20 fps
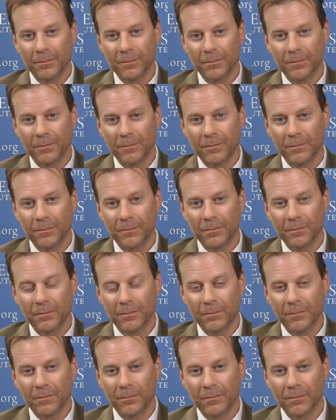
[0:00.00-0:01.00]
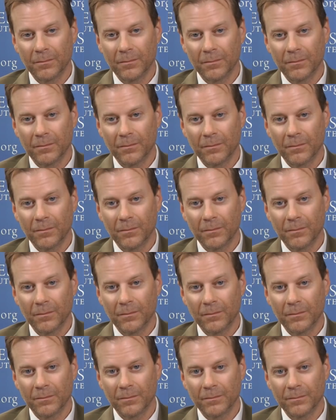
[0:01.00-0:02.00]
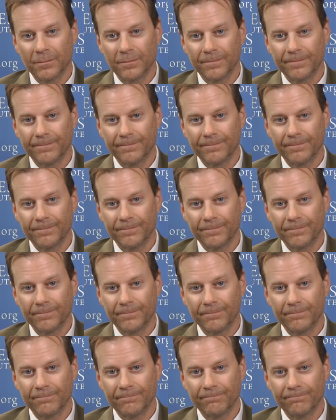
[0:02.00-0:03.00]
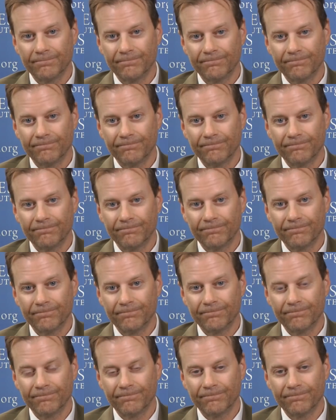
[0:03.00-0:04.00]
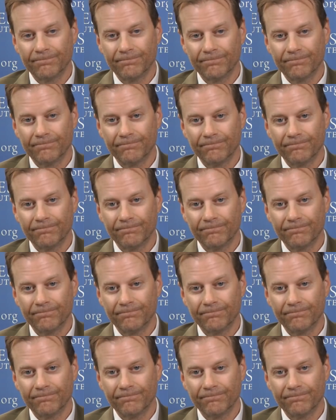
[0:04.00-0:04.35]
[no speech]